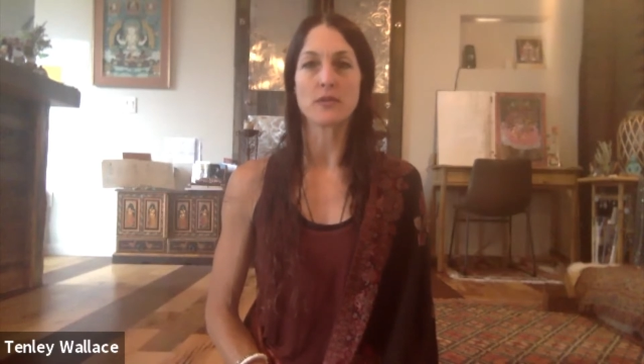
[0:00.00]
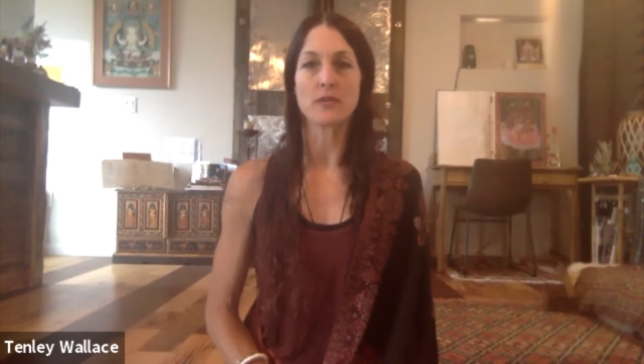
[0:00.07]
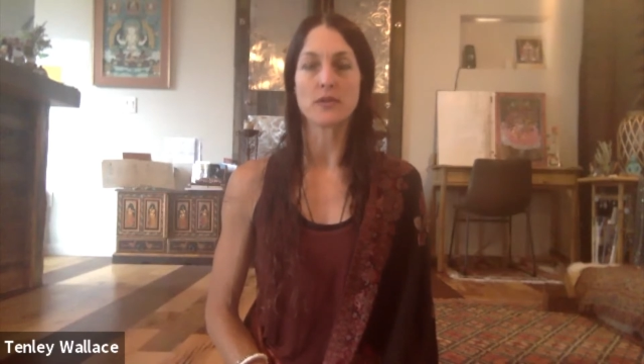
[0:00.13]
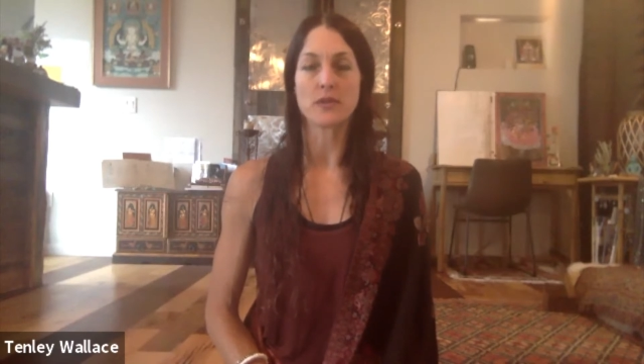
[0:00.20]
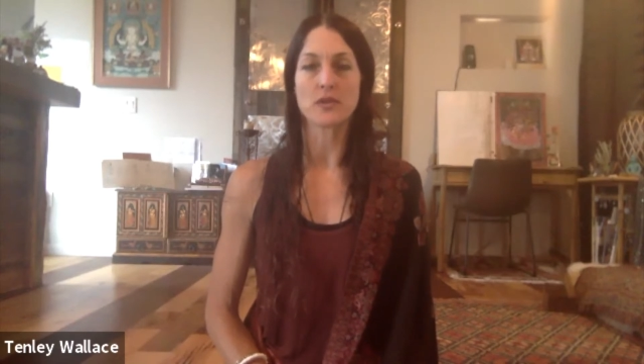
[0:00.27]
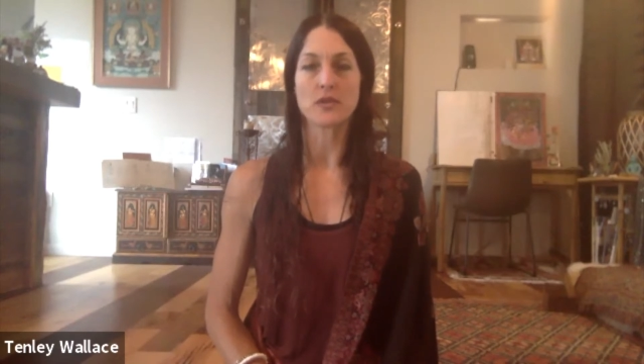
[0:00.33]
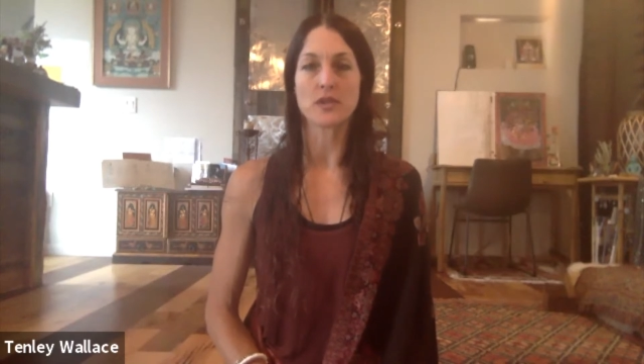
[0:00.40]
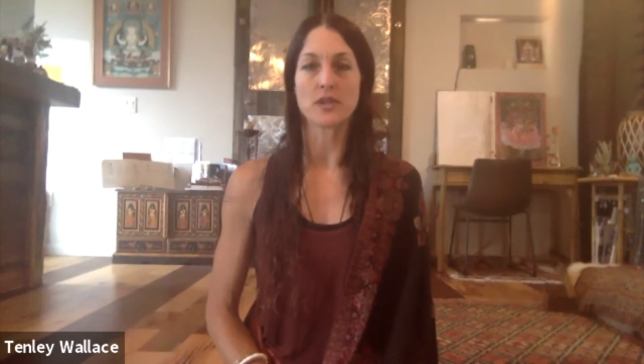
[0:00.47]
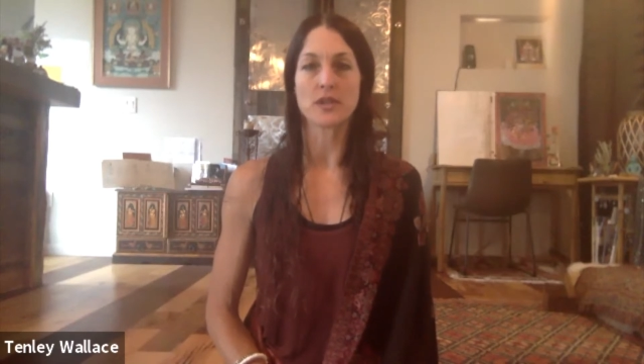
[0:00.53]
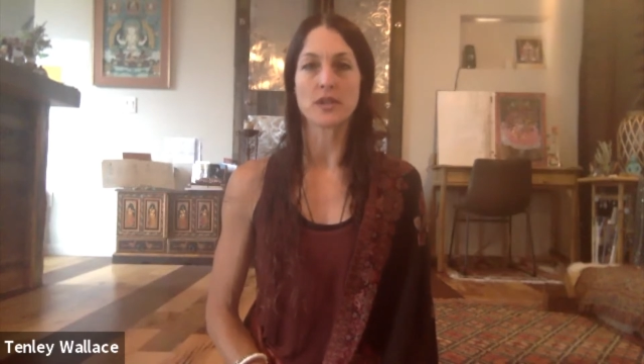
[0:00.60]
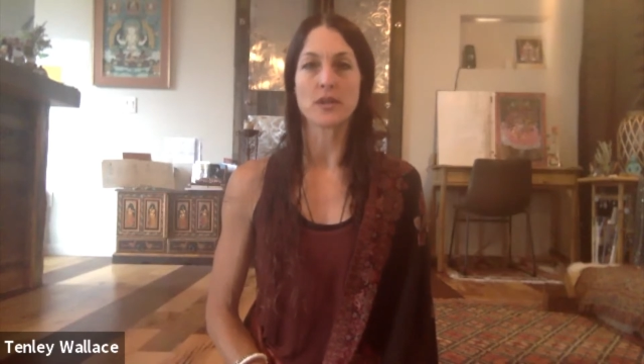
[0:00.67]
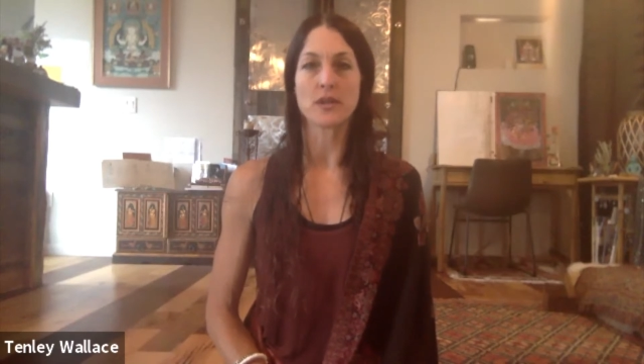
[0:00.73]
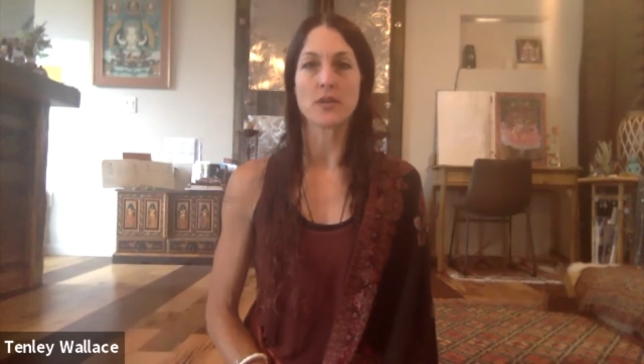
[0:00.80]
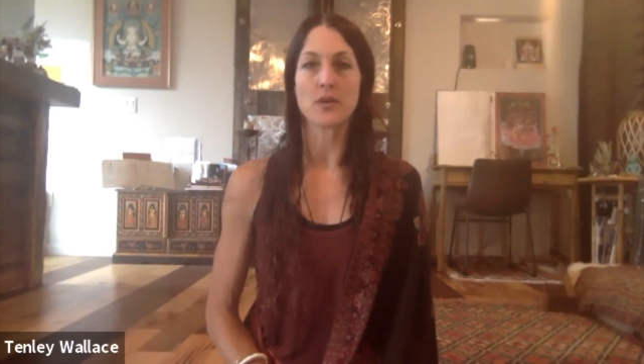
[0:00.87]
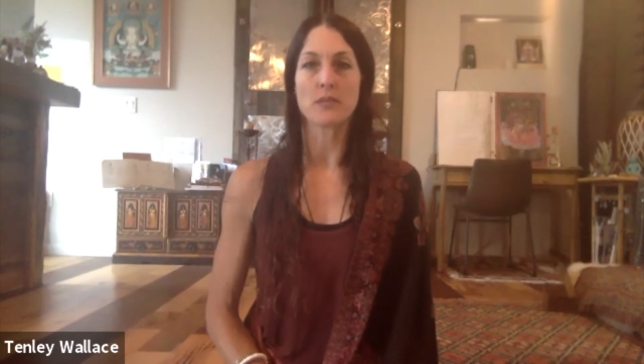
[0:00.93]

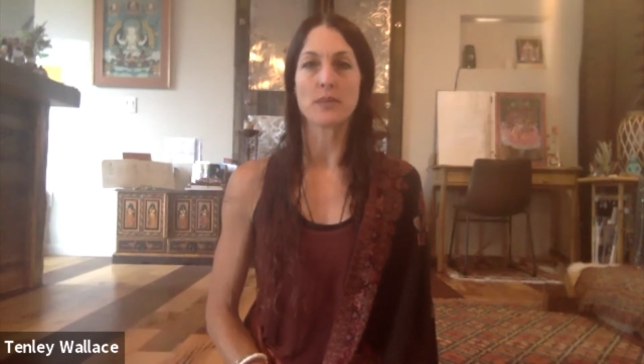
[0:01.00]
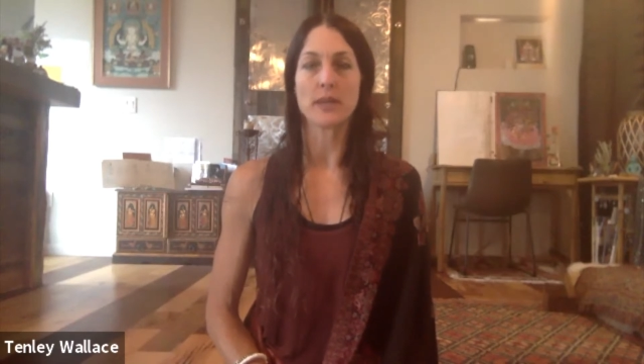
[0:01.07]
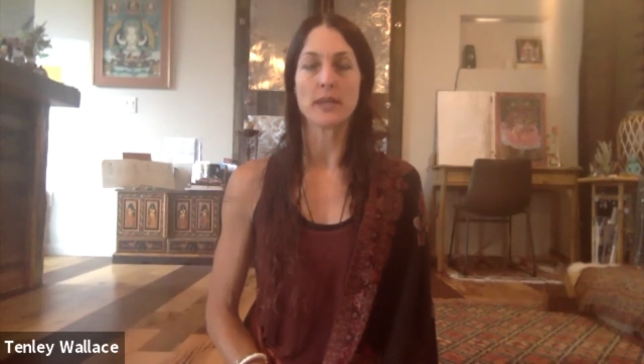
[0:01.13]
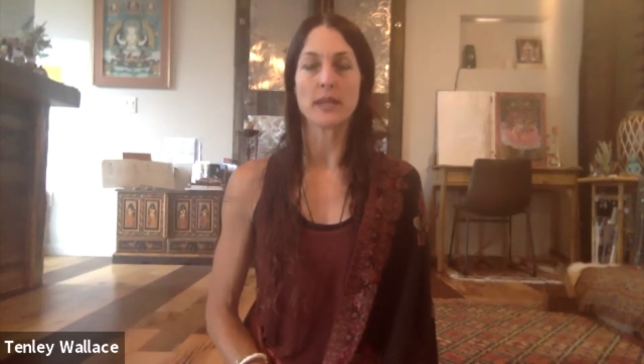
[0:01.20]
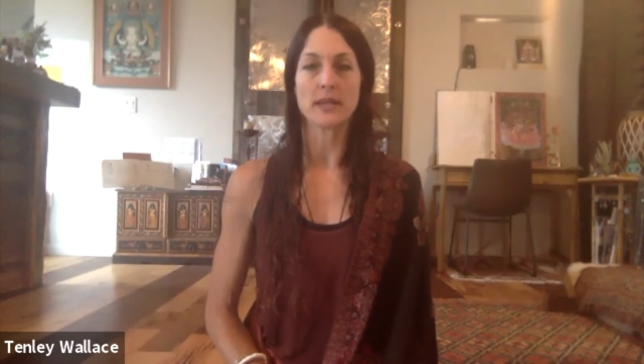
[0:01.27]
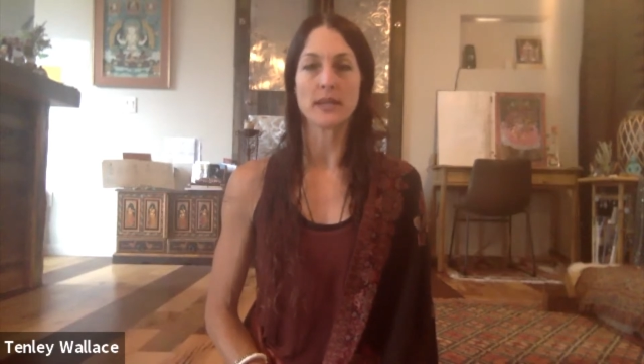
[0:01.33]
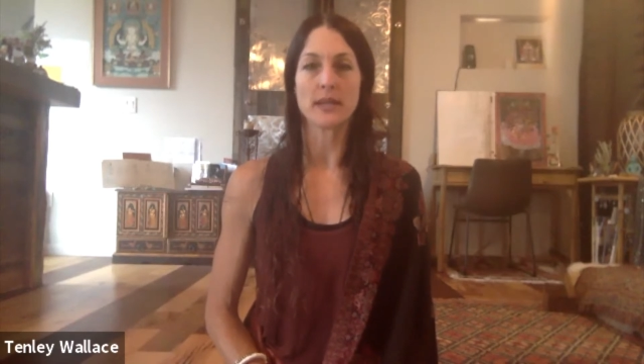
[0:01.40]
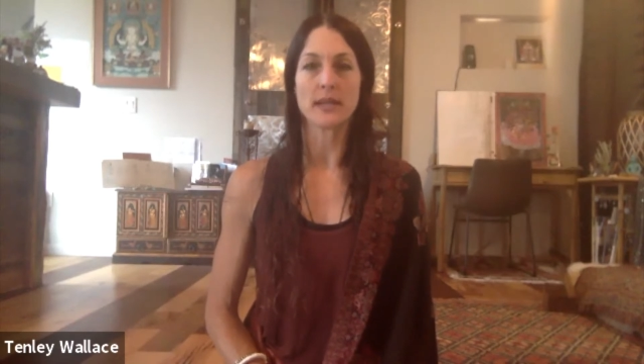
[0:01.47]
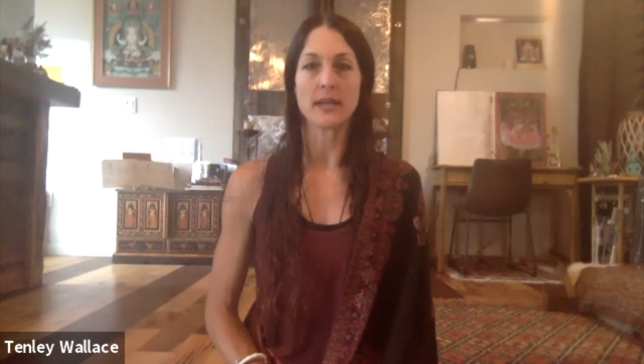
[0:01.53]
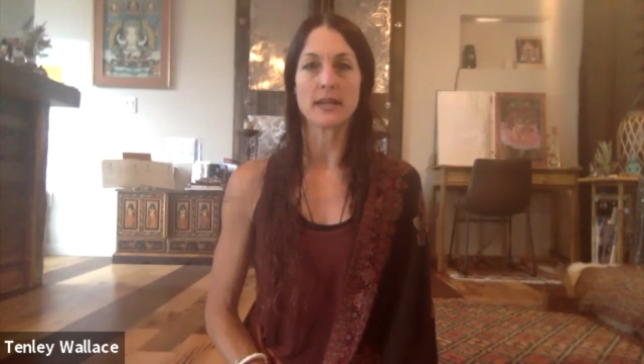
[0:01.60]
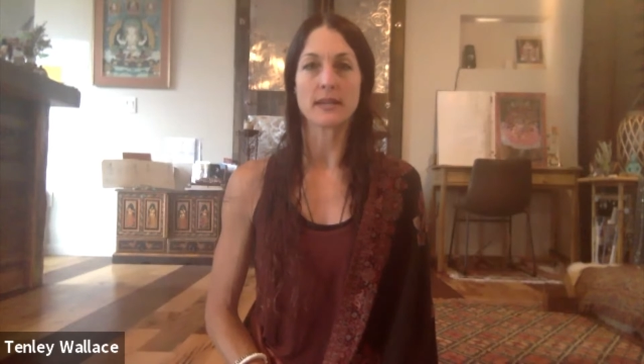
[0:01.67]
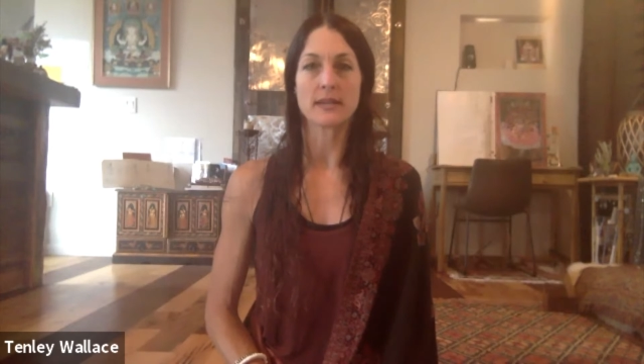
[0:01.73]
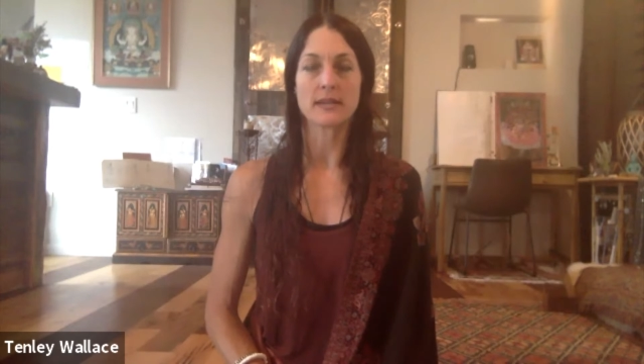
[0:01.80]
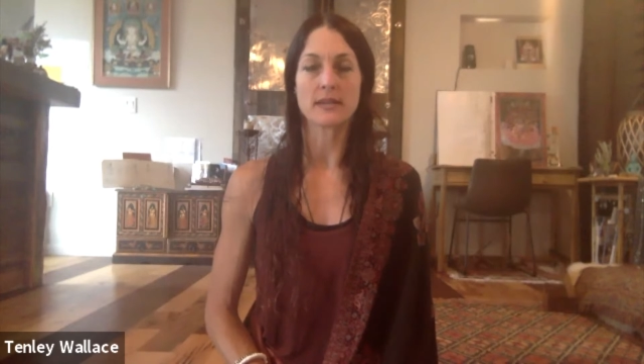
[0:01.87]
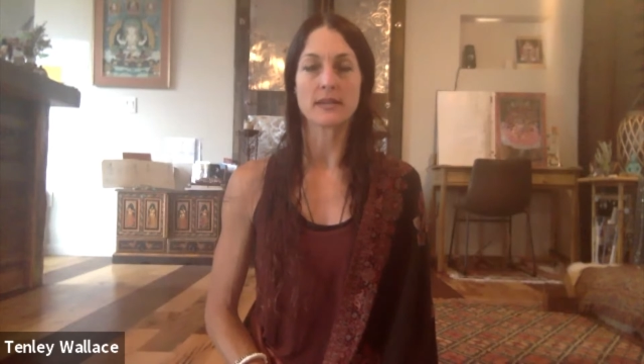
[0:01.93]
fusion or belly
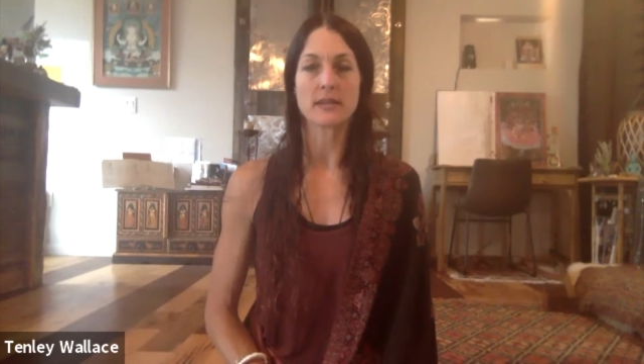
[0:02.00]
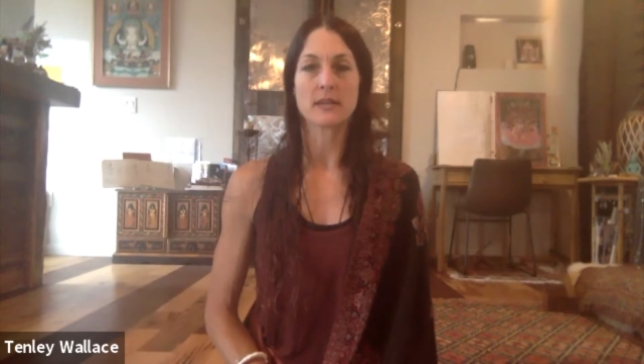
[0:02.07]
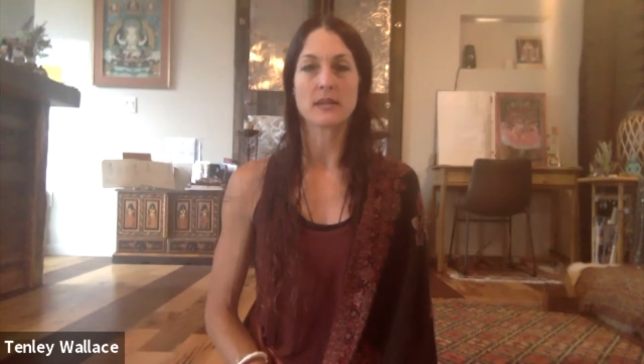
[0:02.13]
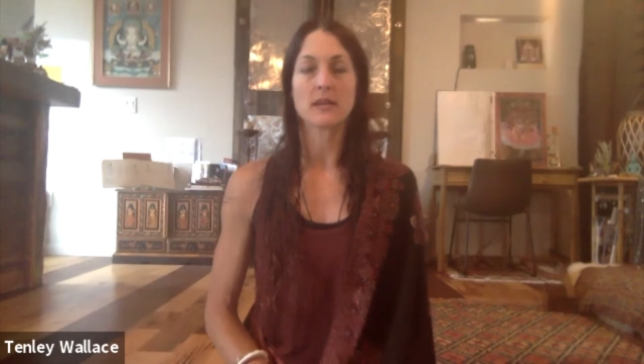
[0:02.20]
dance